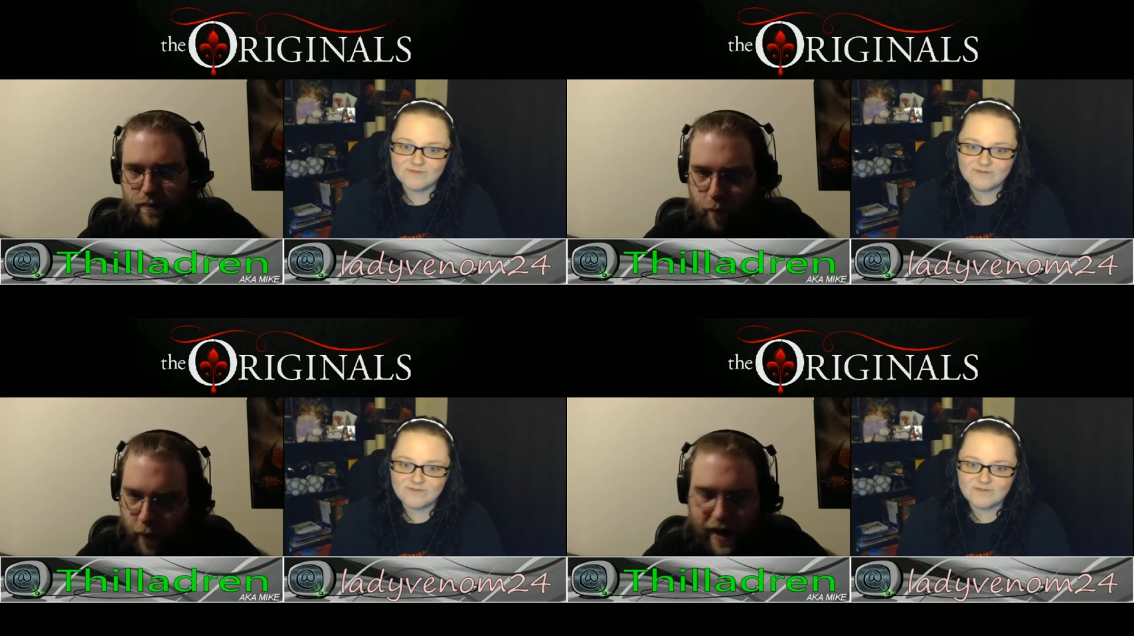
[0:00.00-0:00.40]

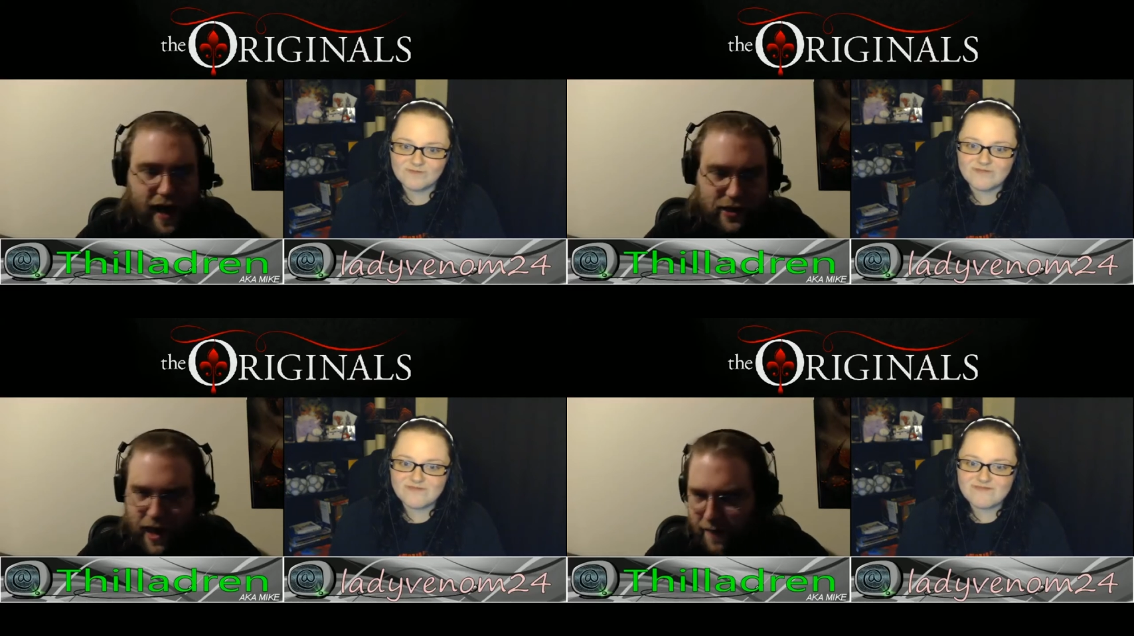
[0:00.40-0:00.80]
Speaker 1: We
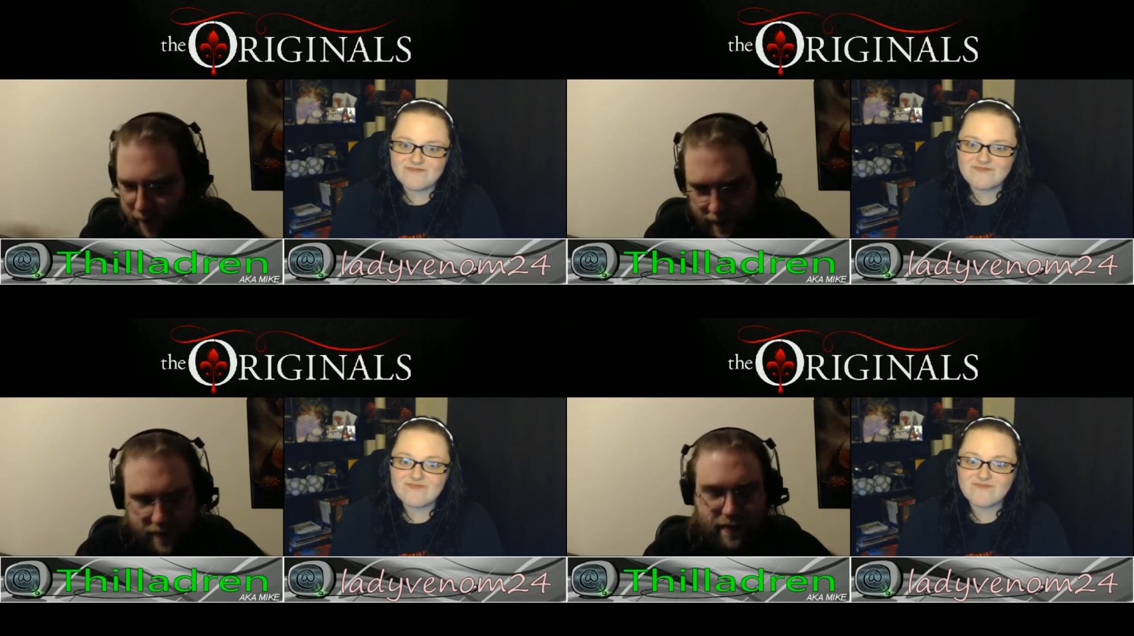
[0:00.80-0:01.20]
got you.
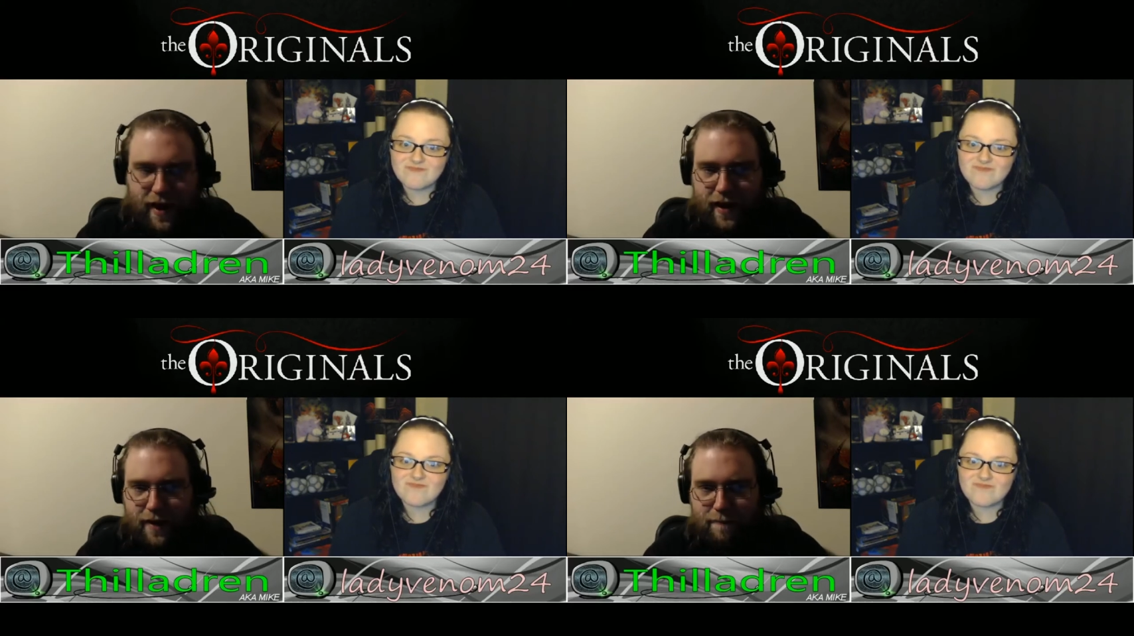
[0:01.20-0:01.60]
Everybody's
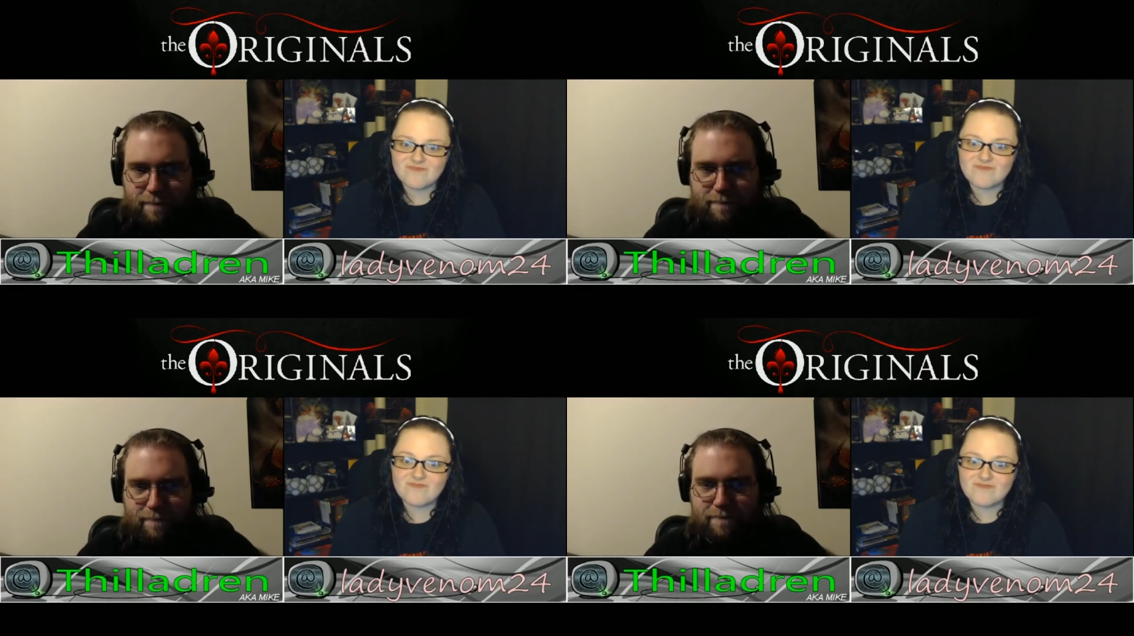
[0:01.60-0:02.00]
got you.
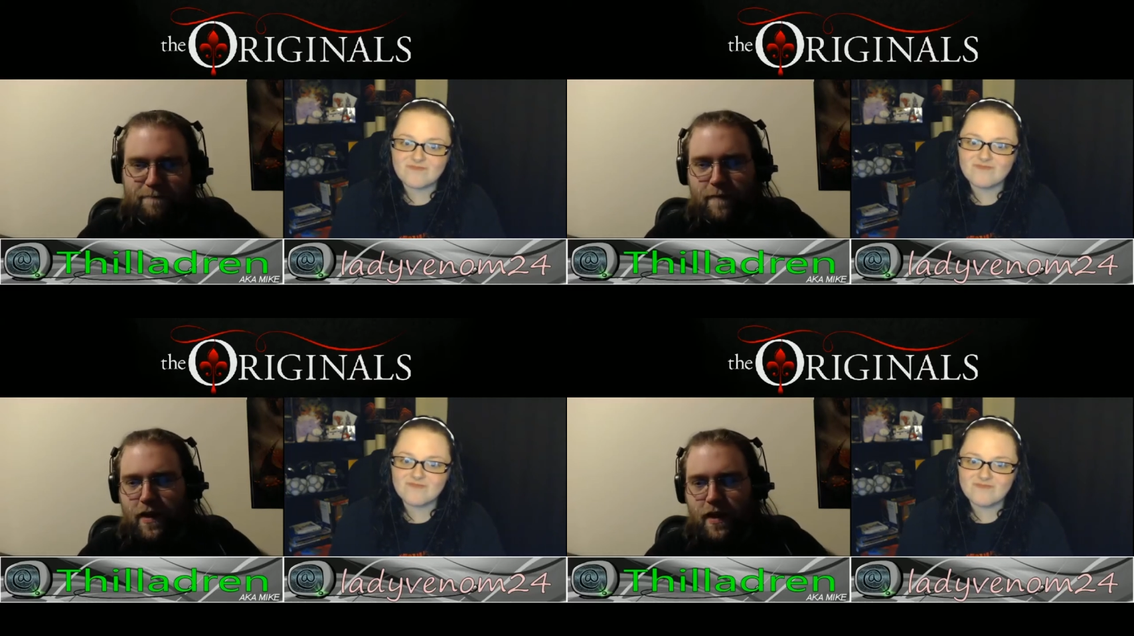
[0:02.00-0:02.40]

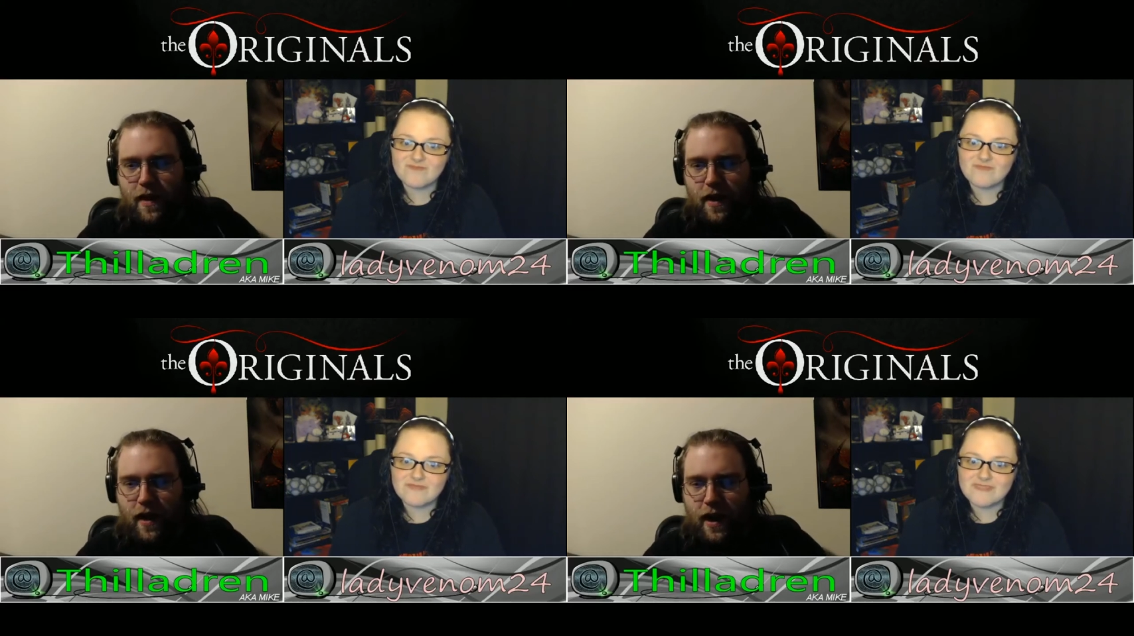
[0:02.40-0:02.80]

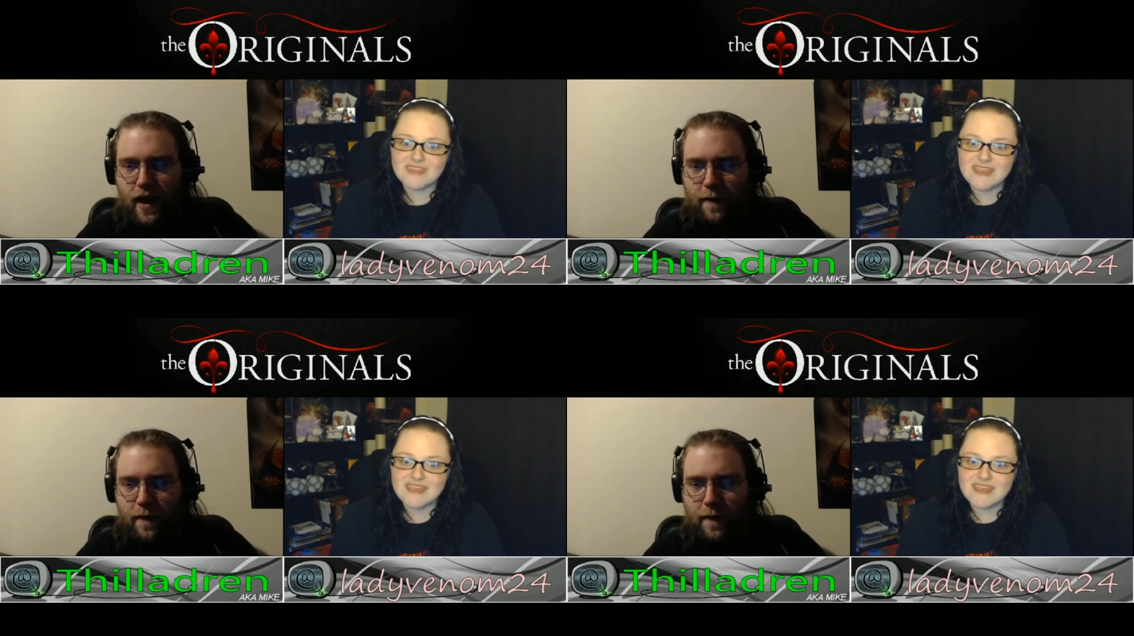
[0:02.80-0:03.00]
Yeah.